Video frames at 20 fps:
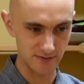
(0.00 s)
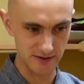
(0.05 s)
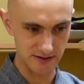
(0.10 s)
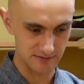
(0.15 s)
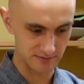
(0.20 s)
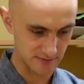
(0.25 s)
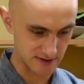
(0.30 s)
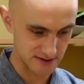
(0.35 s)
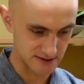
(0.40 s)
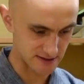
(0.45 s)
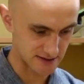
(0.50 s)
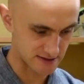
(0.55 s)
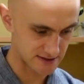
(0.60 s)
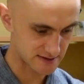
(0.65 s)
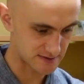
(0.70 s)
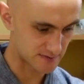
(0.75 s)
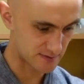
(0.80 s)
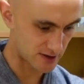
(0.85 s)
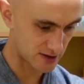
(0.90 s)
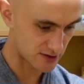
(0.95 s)
and it makes it
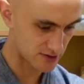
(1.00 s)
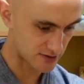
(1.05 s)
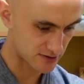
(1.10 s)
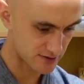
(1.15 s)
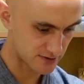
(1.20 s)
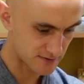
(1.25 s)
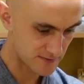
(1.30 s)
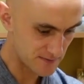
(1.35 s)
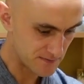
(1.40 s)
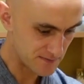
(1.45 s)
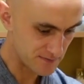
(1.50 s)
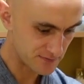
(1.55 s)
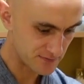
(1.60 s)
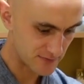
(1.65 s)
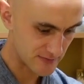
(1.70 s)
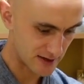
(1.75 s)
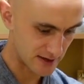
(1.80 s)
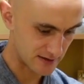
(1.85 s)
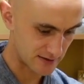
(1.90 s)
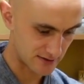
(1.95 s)
smaller.
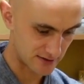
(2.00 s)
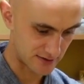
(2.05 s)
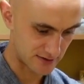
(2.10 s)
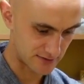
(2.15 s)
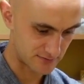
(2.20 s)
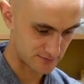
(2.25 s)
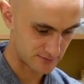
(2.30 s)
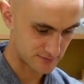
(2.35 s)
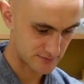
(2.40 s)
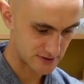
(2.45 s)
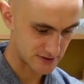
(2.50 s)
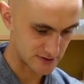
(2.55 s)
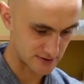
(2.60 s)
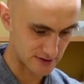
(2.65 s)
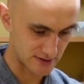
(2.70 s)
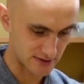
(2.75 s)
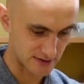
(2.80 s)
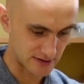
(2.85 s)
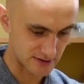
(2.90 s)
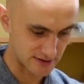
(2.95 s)
So
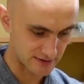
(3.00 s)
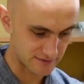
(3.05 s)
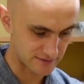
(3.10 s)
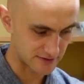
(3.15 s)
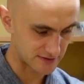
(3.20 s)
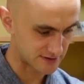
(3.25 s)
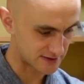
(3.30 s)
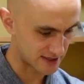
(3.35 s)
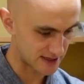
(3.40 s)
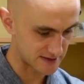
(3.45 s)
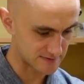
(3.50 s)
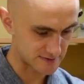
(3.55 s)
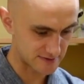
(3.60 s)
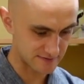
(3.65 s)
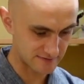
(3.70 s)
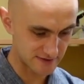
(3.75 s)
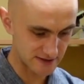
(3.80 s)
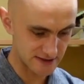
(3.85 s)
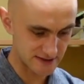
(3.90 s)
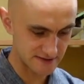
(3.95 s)
there are different types
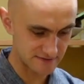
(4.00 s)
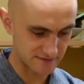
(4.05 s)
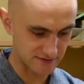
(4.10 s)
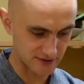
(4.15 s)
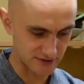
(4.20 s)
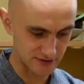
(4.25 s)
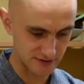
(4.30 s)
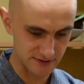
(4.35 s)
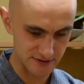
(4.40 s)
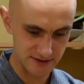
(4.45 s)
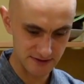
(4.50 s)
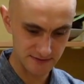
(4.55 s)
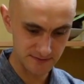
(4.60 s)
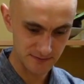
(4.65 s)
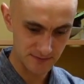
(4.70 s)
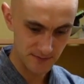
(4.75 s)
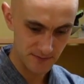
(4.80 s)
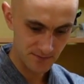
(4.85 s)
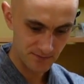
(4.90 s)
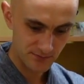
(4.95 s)
of these funnels,
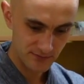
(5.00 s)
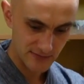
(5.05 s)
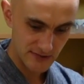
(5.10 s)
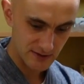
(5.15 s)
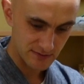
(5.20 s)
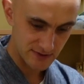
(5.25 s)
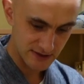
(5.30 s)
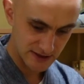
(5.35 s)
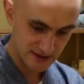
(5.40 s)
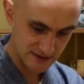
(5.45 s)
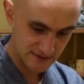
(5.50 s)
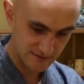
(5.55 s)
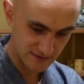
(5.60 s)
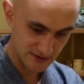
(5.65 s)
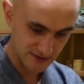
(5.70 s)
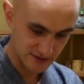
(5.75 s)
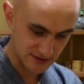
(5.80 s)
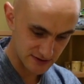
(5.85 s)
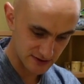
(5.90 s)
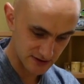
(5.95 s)
but these
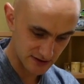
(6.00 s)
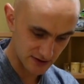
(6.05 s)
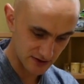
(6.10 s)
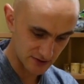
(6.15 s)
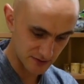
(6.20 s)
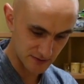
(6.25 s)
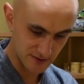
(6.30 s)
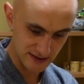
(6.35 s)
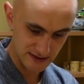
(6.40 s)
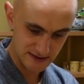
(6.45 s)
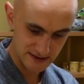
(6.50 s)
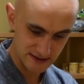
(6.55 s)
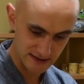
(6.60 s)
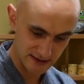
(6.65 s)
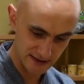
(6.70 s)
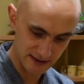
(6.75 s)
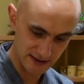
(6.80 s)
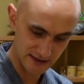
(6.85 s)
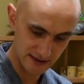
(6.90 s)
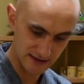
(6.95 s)
funnels are always
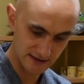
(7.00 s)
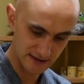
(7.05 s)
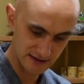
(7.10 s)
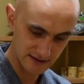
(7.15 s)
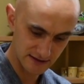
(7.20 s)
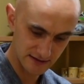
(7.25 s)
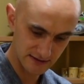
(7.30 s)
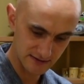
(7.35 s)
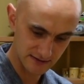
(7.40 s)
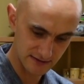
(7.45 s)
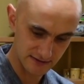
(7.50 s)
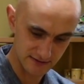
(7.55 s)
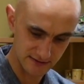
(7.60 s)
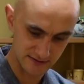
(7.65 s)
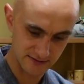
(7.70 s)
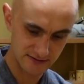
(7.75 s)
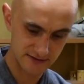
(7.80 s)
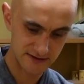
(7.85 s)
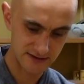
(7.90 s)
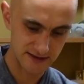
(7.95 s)
in the
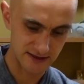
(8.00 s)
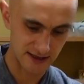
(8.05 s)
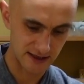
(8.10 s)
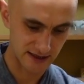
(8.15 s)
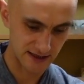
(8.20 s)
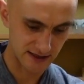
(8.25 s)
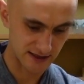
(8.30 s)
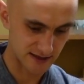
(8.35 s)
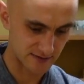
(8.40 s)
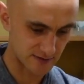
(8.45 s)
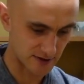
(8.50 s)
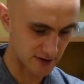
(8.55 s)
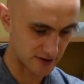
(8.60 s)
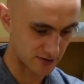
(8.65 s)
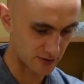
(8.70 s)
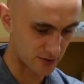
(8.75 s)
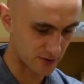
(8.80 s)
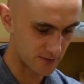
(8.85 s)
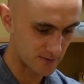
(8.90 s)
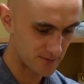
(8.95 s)
chahaki
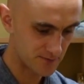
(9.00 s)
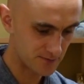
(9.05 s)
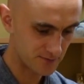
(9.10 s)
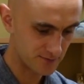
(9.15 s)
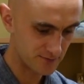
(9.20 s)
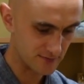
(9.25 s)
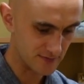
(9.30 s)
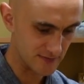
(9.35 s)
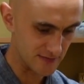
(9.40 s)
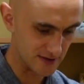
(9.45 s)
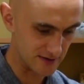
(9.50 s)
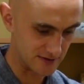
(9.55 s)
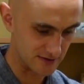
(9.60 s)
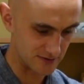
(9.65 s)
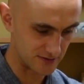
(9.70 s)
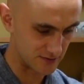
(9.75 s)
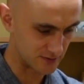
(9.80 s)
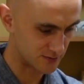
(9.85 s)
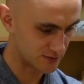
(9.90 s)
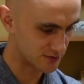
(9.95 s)
bako, the
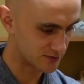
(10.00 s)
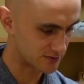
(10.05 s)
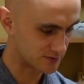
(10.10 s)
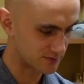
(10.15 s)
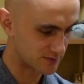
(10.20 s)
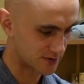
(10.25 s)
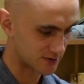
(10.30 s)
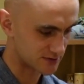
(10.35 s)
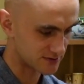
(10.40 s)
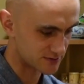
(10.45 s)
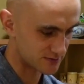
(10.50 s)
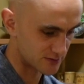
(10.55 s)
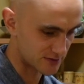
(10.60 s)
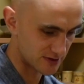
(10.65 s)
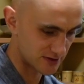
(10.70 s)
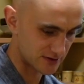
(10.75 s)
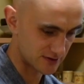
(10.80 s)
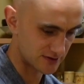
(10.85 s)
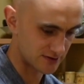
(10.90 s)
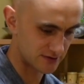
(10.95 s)
wooden box with
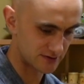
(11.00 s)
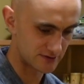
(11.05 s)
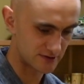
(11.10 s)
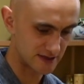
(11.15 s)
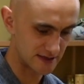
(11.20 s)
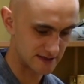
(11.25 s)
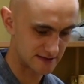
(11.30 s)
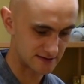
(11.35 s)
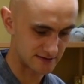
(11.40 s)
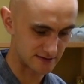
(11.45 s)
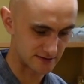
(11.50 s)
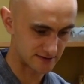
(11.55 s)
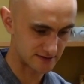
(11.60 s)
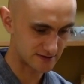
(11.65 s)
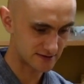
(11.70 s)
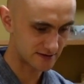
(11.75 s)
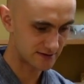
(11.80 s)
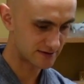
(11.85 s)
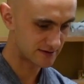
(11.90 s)
all the utensils